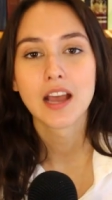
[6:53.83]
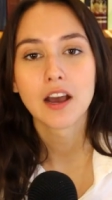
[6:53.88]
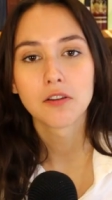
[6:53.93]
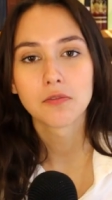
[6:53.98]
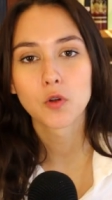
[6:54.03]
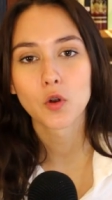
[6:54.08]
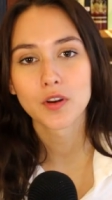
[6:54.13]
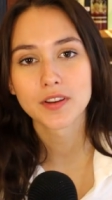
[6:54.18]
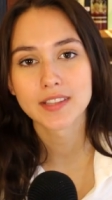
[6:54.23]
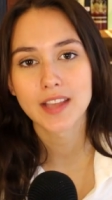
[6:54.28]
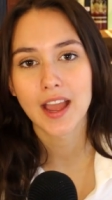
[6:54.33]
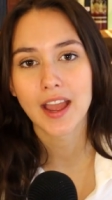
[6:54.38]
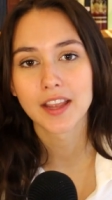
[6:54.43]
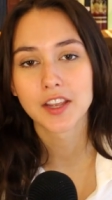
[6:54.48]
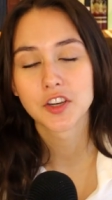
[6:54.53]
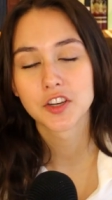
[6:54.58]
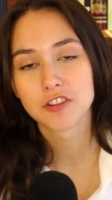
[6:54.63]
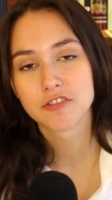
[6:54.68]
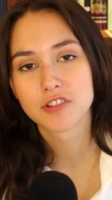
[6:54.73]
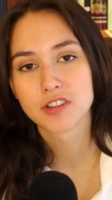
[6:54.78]
Now, of course, I
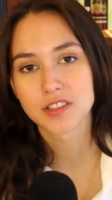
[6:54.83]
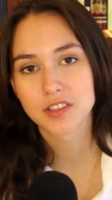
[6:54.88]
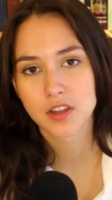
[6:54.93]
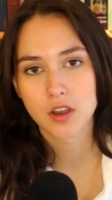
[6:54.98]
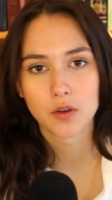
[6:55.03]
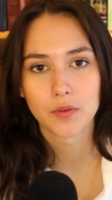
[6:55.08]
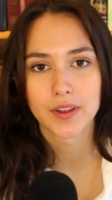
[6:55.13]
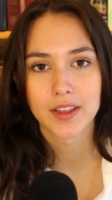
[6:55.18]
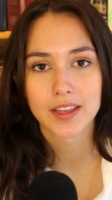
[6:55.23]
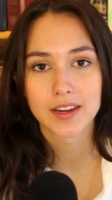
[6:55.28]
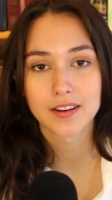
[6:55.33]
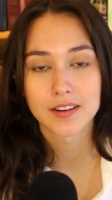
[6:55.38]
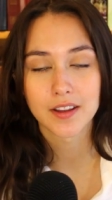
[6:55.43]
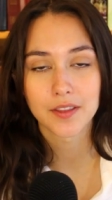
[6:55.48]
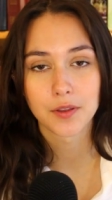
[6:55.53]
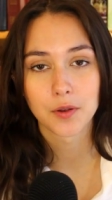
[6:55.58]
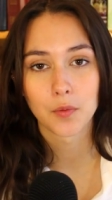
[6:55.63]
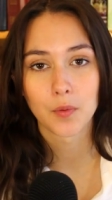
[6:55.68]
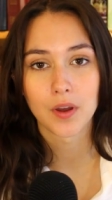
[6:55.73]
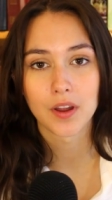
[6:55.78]
could just go and get
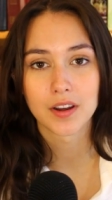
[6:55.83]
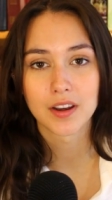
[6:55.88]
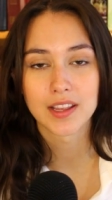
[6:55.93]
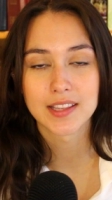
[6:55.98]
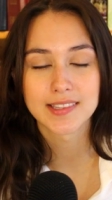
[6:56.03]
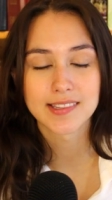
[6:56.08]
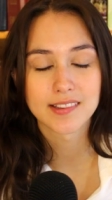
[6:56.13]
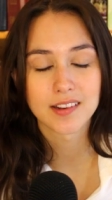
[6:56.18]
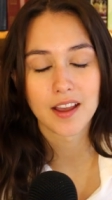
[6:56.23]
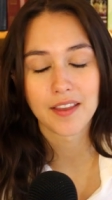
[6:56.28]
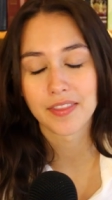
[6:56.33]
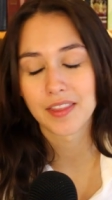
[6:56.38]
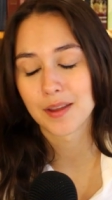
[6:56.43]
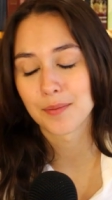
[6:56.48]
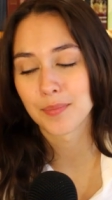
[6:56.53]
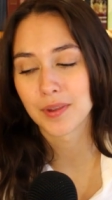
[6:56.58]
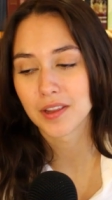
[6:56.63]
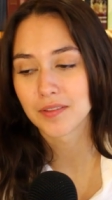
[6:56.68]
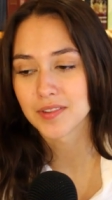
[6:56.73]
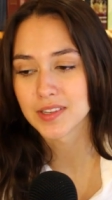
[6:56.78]
another one. It's not
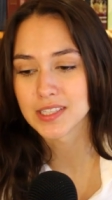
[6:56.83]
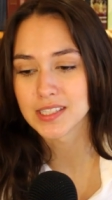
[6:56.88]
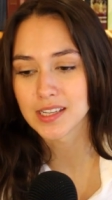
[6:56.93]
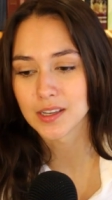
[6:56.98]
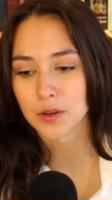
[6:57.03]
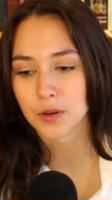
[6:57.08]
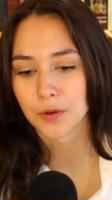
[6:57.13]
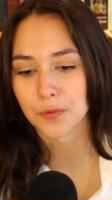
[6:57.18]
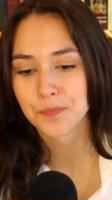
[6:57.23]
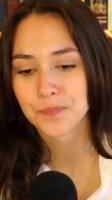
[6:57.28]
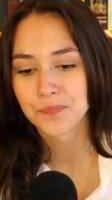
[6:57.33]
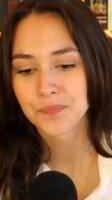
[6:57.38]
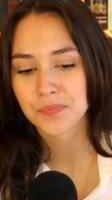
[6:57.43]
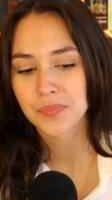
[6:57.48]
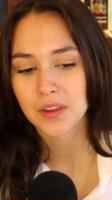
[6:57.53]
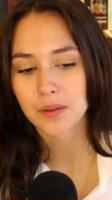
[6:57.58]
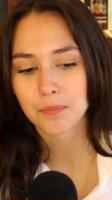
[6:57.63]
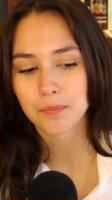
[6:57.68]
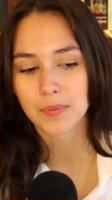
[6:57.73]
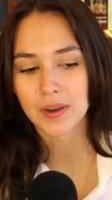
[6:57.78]
that big of a deal.
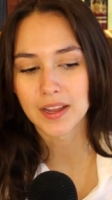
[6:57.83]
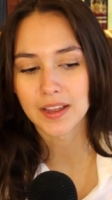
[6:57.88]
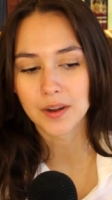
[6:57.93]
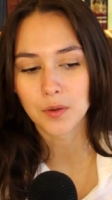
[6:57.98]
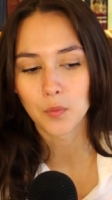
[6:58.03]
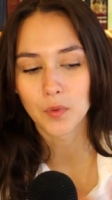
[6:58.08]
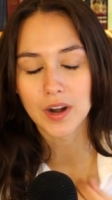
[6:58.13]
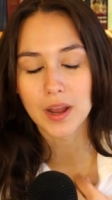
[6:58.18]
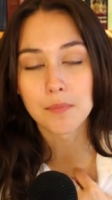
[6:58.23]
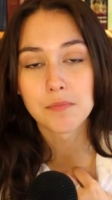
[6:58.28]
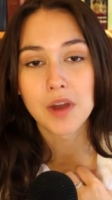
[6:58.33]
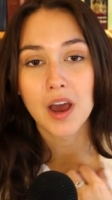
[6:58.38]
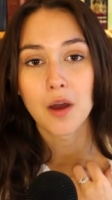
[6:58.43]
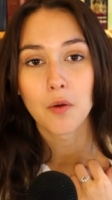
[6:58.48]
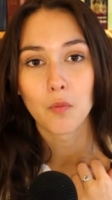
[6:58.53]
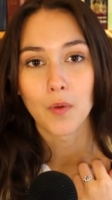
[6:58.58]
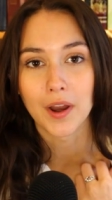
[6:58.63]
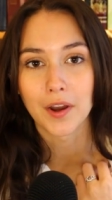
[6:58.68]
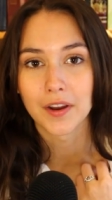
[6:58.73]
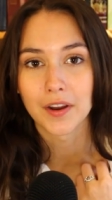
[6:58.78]
But when I'm
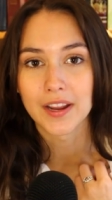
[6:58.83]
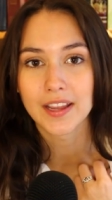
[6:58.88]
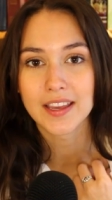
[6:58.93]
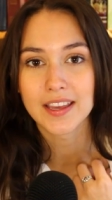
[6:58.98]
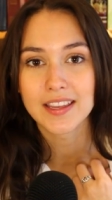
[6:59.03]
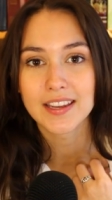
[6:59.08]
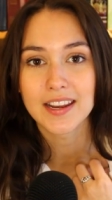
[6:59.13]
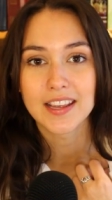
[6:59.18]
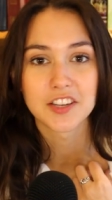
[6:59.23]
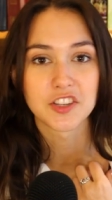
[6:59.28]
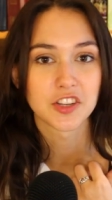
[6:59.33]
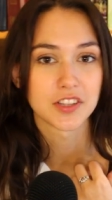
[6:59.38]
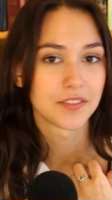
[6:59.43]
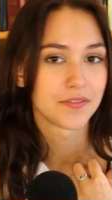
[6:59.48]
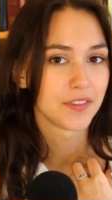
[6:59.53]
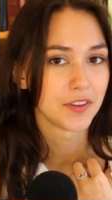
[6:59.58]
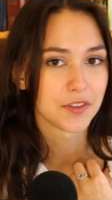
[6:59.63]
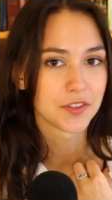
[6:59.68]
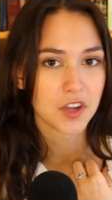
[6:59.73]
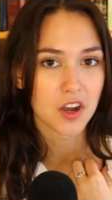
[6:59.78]
not wearing it, it just
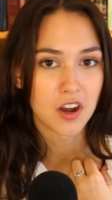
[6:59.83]
feels